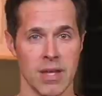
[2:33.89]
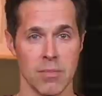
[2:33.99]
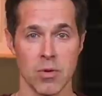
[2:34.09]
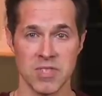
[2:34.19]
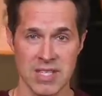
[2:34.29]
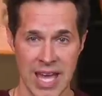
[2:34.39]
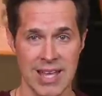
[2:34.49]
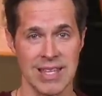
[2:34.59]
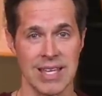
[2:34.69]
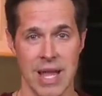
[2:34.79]
Most
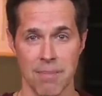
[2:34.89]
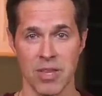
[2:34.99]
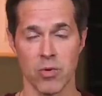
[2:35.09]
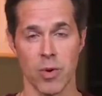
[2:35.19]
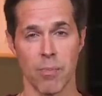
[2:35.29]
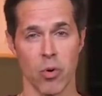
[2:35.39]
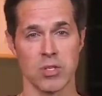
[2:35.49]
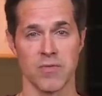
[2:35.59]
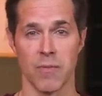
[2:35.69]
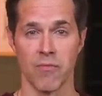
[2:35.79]
scathing have been the reports
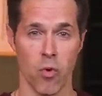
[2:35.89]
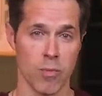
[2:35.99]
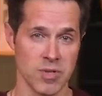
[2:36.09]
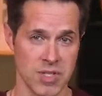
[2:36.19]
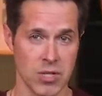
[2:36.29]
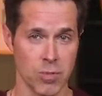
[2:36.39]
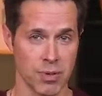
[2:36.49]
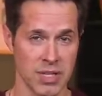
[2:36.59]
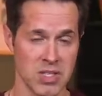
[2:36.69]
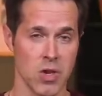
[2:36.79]
from former senior
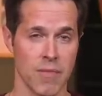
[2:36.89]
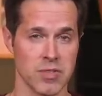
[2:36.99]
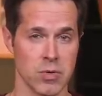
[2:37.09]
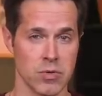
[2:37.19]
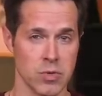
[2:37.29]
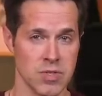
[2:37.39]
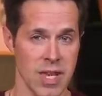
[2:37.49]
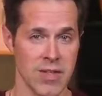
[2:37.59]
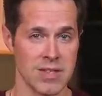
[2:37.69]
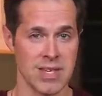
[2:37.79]
police officers who say
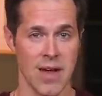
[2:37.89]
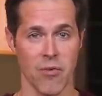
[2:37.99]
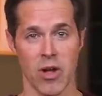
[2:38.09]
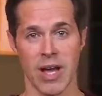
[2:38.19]
that Saffron